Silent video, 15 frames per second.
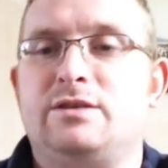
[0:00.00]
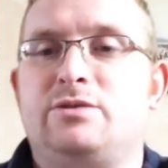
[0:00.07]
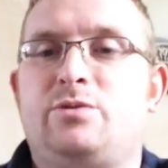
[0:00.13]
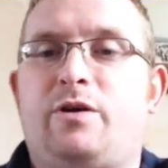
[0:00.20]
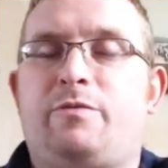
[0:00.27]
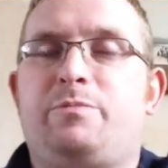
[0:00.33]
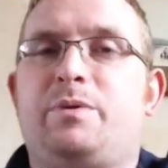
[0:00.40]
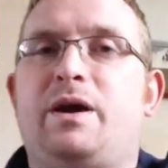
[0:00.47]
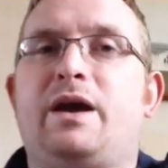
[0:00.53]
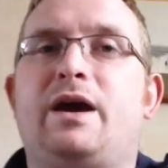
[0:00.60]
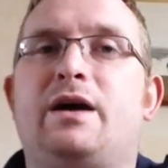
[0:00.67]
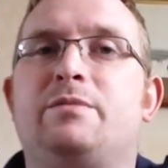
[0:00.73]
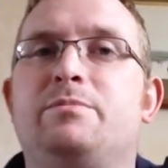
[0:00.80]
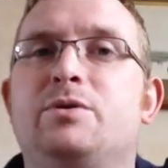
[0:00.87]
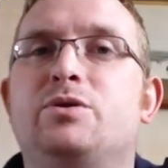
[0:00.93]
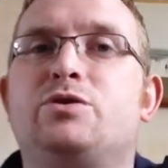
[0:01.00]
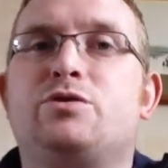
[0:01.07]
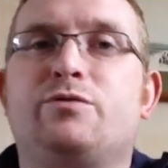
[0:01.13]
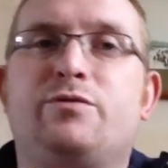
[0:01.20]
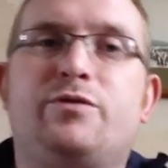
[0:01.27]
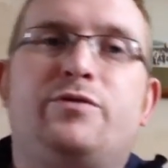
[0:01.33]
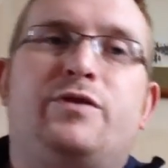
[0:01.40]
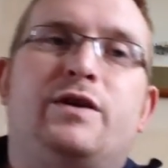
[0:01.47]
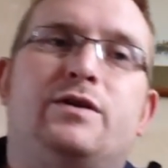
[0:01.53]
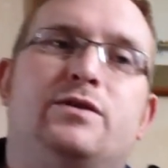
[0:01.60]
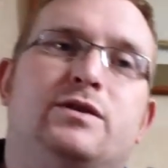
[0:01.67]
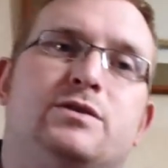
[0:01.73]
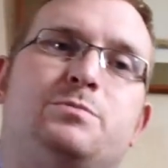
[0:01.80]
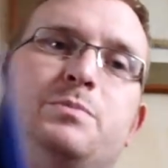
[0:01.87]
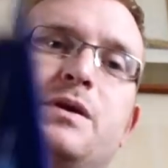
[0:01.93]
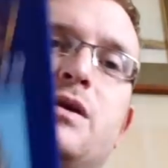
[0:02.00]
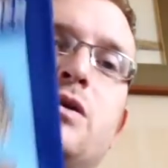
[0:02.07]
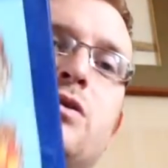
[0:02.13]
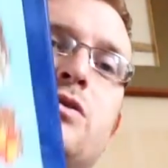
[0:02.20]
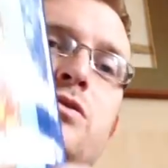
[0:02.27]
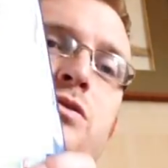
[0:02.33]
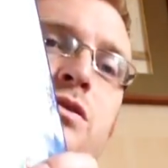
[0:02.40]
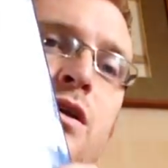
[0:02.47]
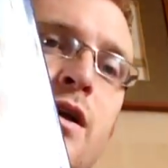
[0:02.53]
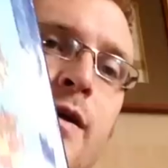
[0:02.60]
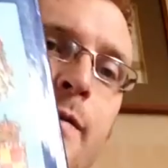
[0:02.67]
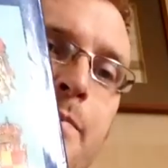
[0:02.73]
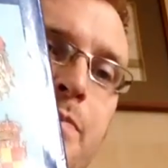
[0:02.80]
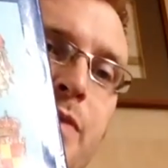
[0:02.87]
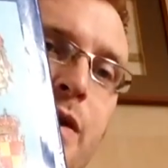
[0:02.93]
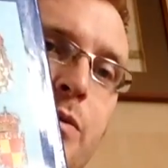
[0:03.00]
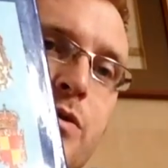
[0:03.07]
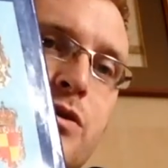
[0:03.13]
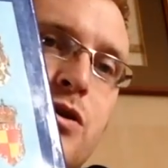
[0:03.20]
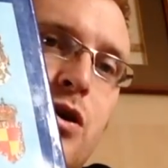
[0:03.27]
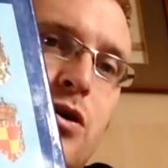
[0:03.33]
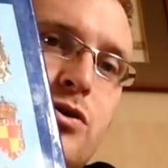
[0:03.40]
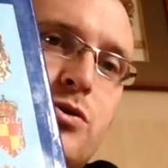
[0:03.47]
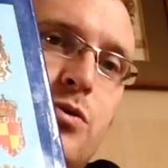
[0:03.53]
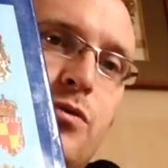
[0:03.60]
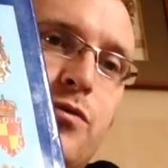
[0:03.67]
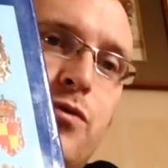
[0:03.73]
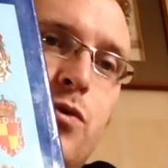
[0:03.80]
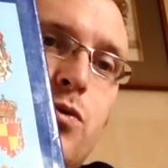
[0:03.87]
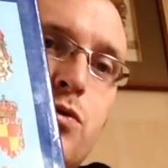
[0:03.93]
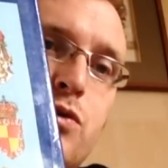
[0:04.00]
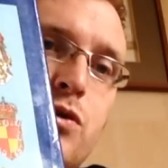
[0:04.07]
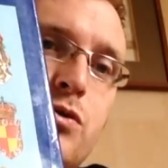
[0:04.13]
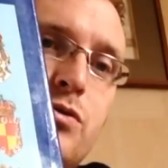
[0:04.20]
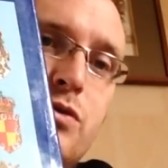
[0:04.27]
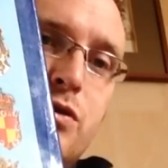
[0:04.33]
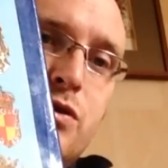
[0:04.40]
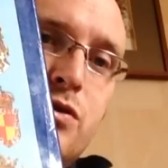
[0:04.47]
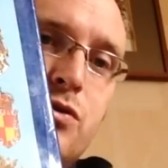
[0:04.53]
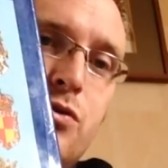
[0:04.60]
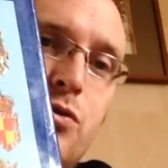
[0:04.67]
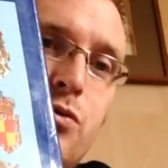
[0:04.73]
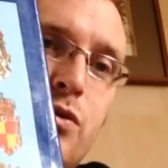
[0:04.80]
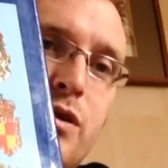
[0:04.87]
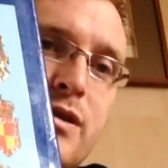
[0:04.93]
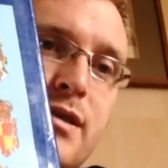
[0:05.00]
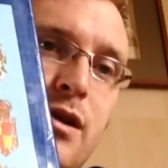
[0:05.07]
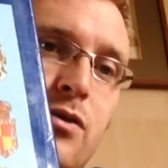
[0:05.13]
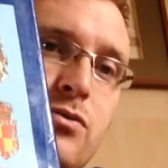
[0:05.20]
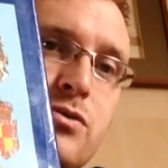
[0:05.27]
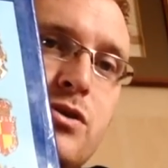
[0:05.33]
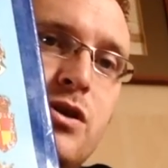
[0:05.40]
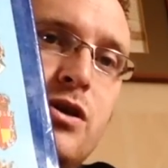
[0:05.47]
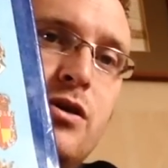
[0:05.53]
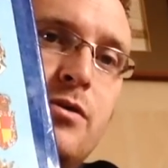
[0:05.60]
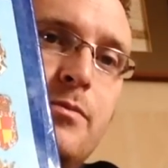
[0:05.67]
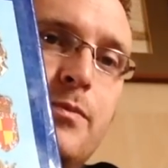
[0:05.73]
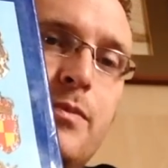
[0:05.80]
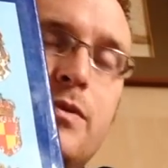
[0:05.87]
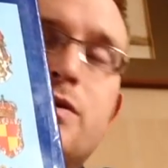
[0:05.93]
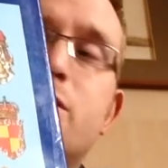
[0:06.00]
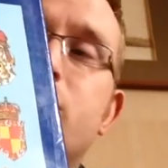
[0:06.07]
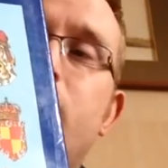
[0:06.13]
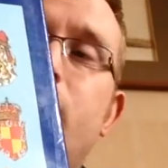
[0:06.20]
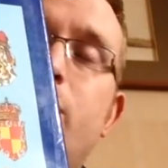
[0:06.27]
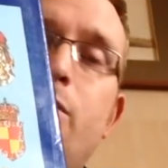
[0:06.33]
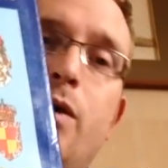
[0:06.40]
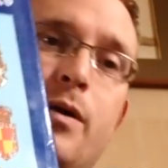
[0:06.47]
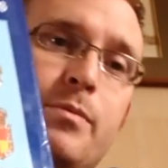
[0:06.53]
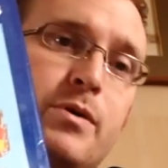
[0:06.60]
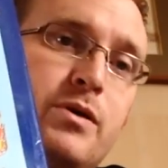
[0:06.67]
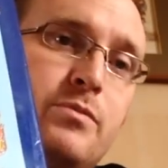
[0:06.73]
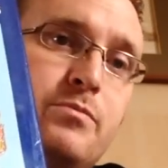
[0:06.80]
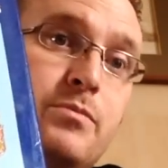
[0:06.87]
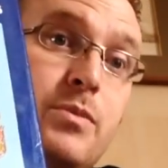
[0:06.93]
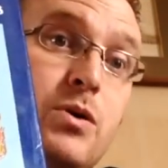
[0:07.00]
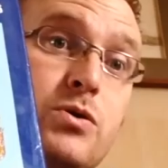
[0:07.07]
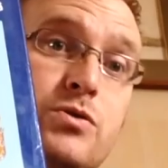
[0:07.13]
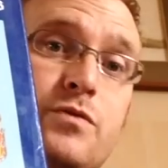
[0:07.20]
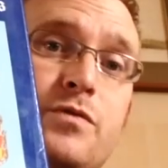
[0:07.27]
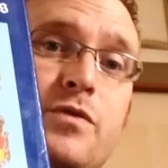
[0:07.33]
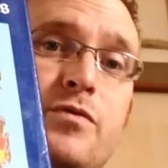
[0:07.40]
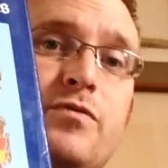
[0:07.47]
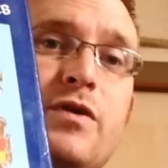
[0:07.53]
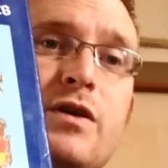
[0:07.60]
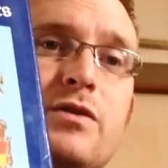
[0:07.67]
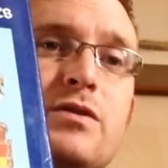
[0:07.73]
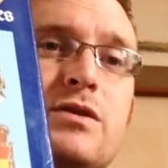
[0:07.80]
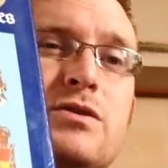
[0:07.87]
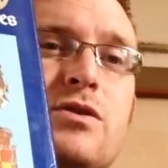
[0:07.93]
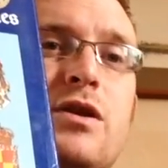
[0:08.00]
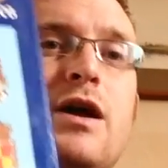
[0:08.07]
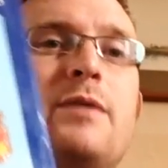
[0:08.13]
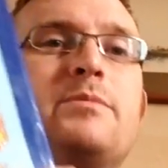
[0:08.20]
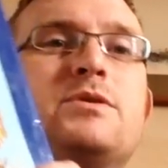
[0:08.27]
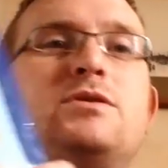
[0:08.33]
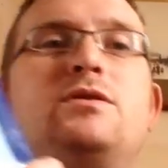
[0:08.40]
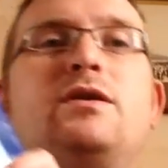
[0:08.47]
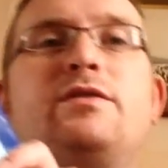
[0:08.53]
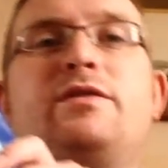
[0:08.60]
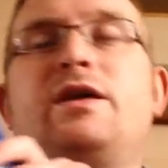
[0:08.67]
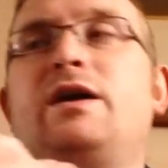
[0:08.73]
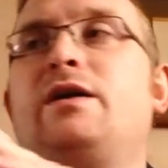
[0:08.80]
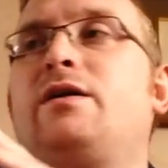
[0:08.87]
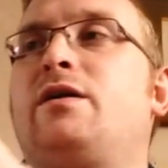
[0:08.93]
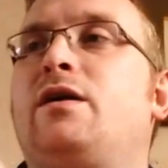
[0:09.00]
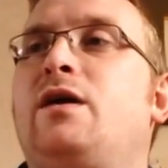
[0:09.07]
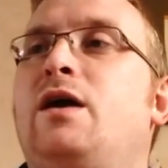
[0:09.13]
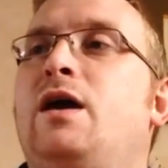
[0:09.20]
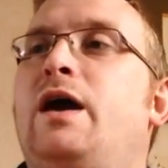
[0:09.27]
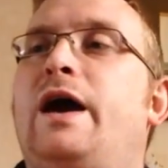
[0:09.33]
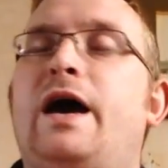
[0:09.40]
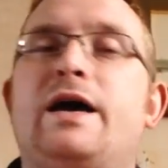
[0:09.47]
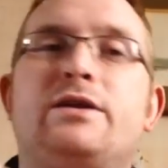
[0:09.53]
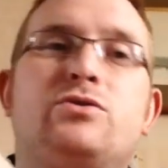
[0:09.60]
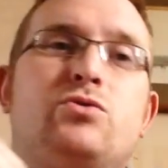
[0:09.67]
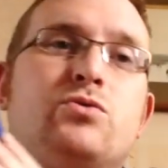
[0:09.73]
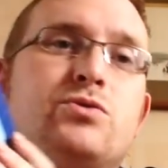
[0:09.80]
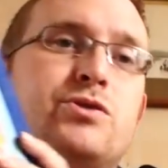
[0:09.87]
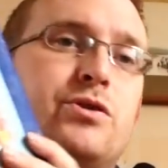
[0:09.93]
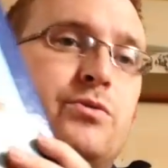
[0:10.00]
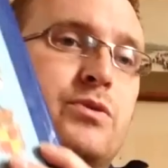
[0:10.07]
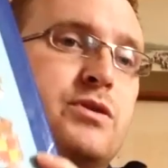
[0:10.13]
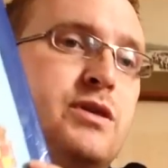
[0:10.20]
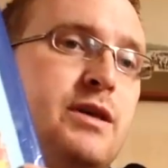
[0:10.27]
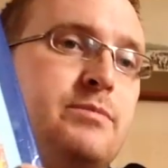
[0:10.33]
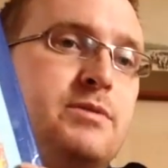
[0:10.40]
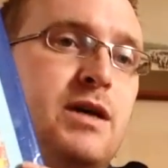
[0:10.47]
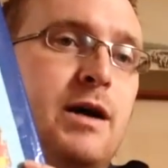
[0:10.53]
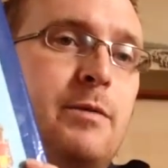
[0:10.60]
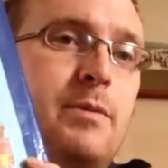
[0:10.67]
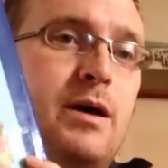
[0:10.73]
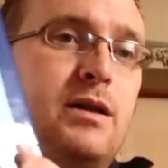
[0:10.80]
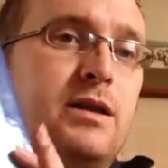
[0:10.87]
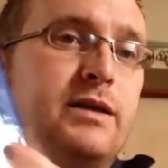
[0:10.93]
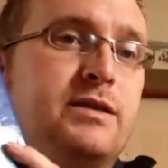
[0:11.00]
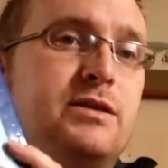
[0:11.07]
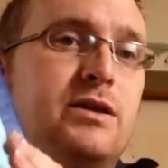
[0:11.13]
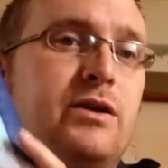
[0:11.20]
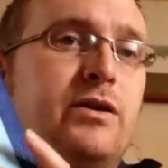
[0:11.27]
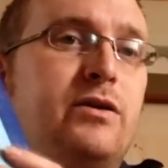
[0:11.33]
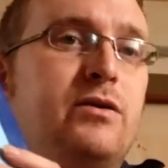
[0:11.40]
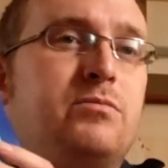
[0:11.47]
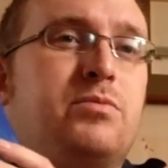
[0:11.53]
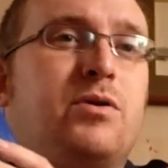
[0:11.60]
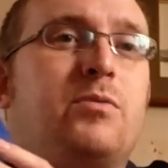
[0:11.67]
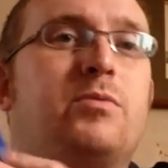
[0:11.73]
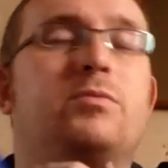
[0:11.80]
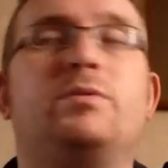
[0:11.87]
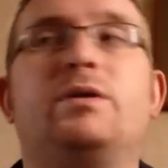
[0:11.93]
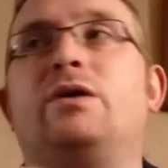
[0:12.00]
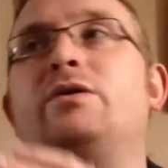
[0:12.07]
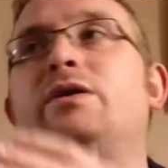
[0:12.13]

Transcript: into FBA. I'd merchant fulfill this because they would charge you a fortune to store this long term. So I'm going to merchant fulfill this on Amazon, I think. And also at the same time, I'll list it probably